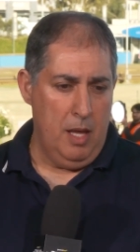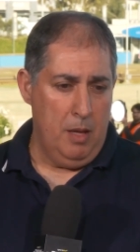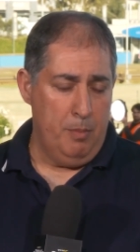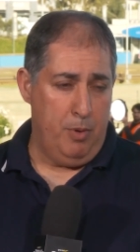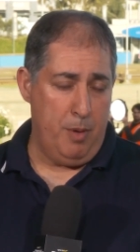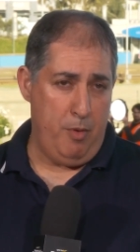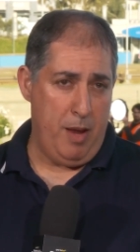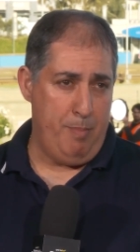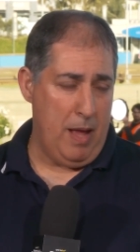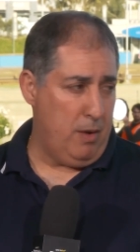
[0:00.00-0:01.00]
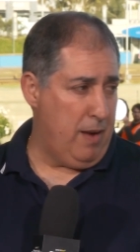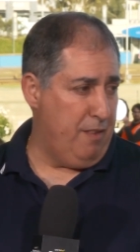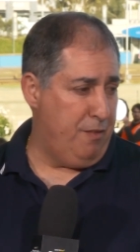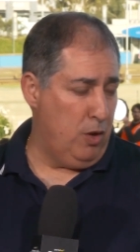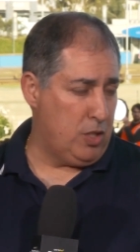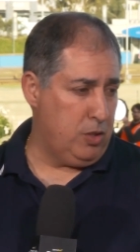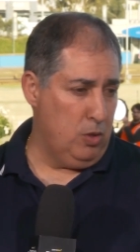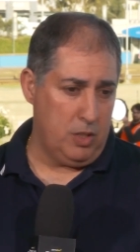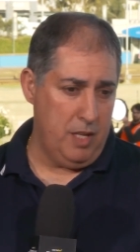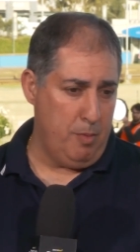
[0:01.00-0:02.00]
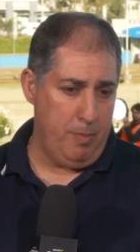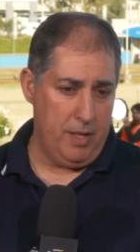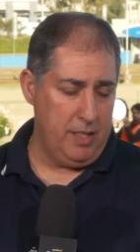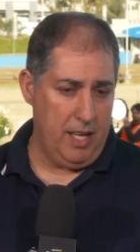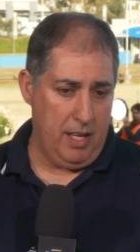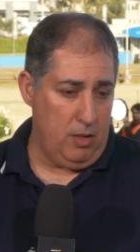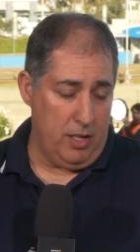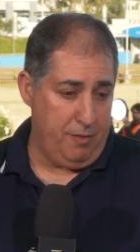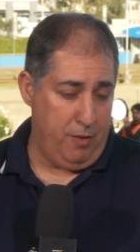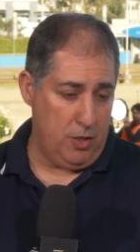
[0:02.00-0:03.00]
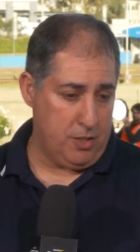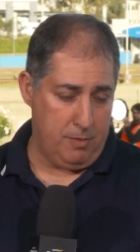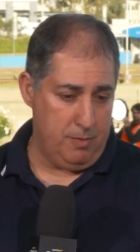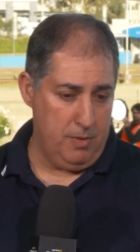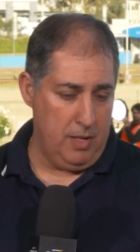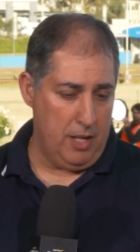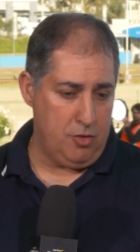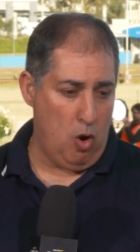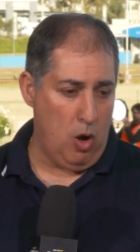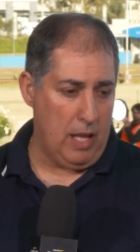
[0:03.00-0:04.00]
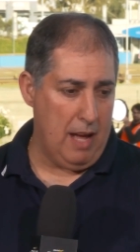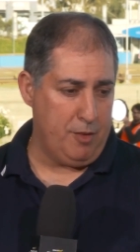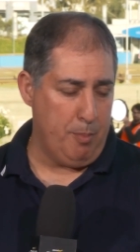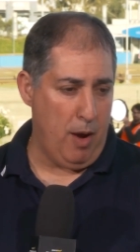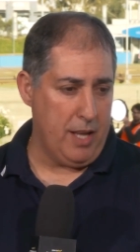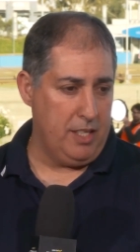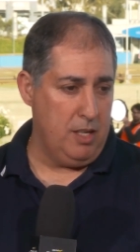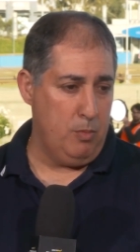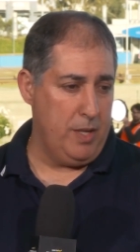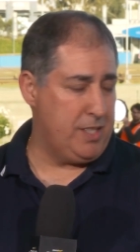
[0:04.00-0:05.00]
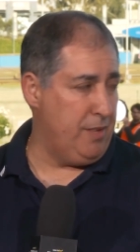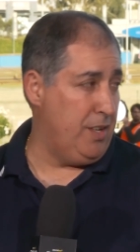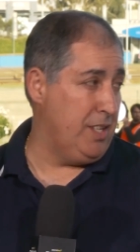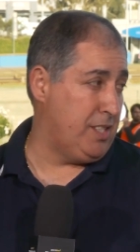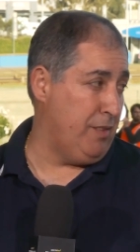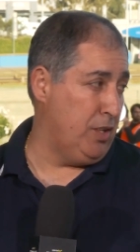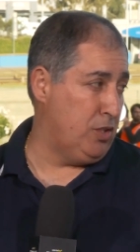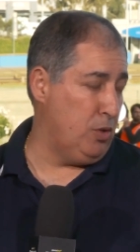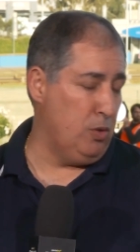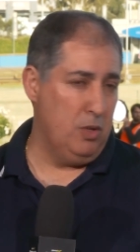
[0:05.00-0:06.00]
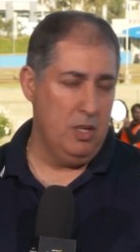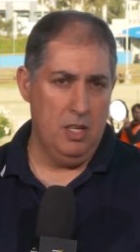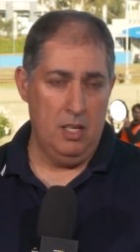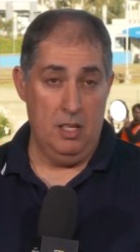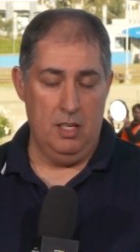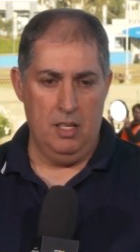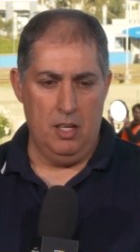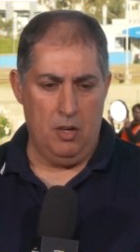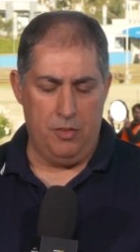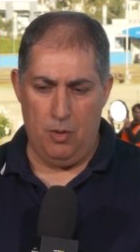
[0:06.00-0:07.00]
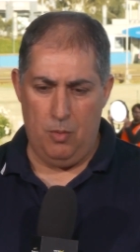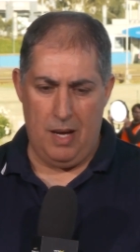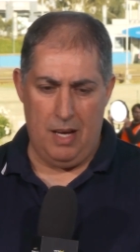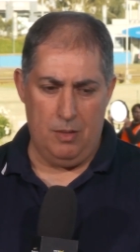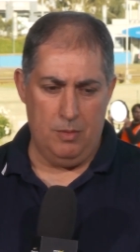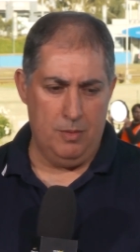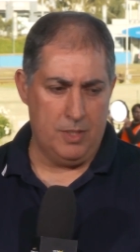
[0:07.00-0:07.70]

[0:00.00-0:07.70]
put him around Ballarat first look. Never been there. Like first, you know, trial after breaking in and went 1772 and I thought, wow, what's